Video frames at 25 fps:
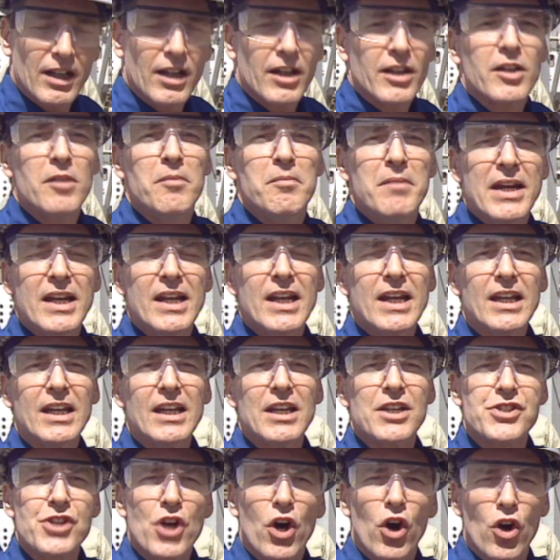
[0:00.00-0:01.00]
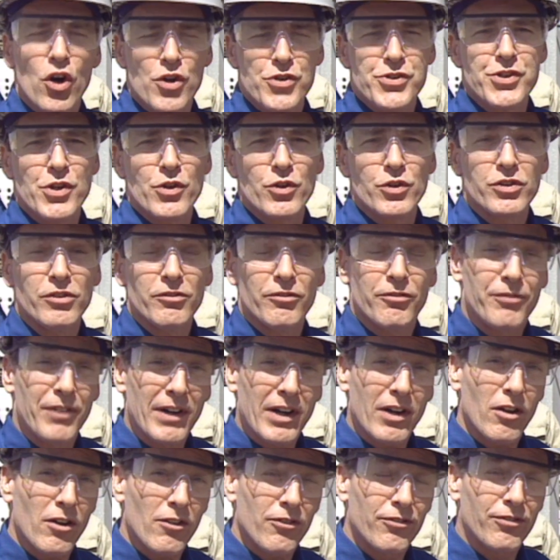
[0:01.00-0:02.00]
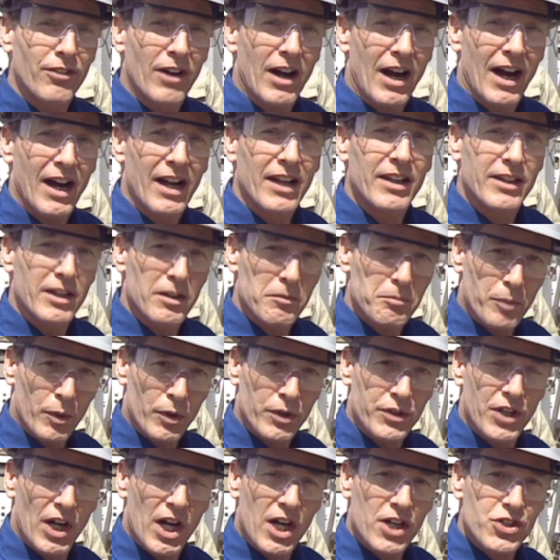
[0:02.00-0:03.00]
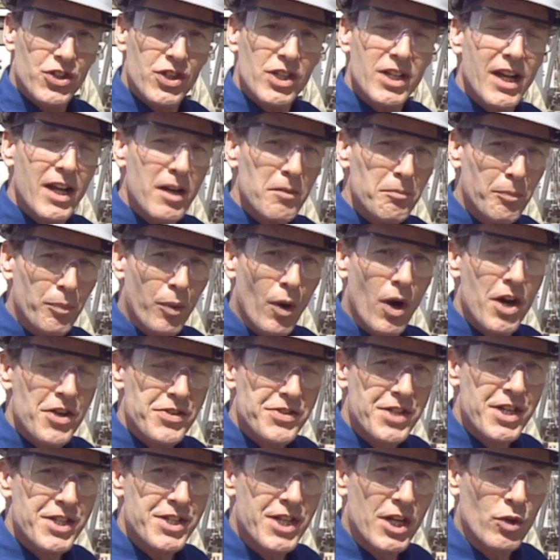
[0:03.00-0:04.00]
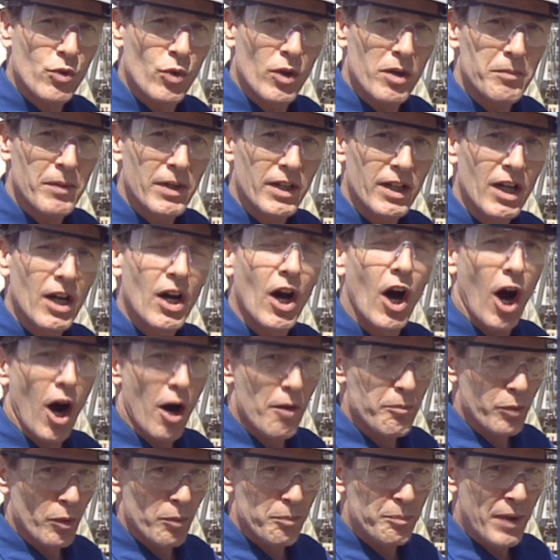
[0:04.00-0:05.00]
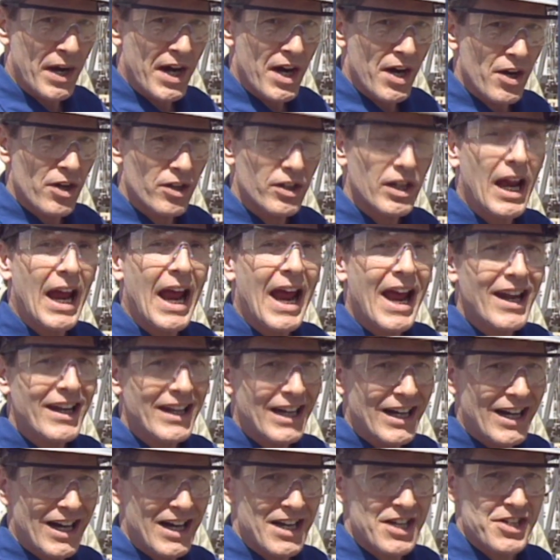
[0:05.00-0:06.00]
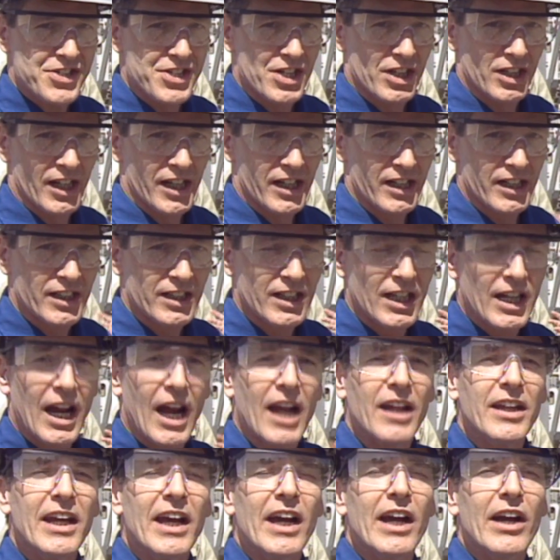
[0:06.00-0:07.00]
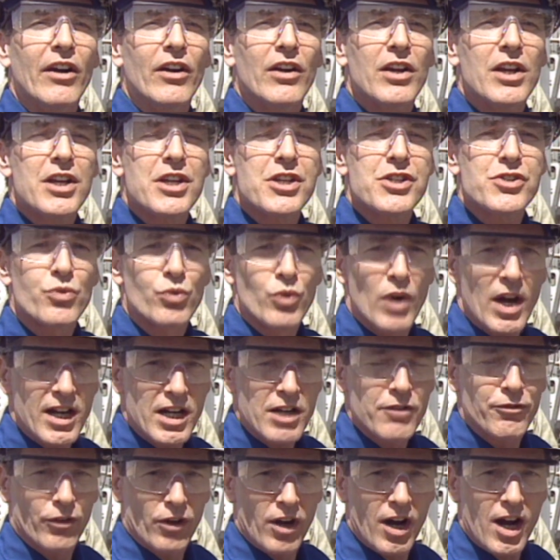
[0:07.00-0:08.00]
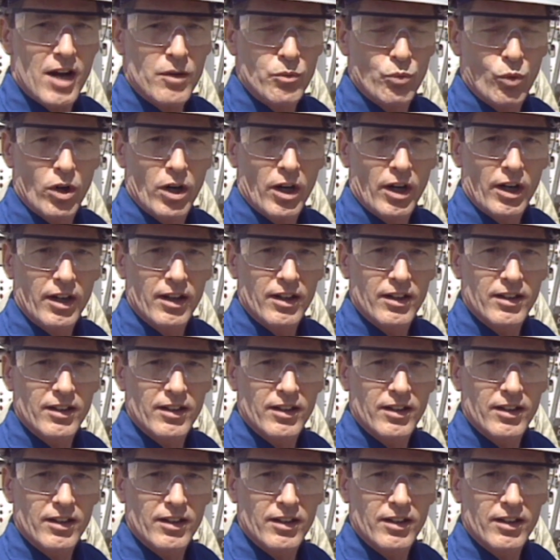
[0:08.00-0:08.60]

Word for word: The meeting is also to verify that production and process equipment are prepared and isolated and the area is ready for hot work.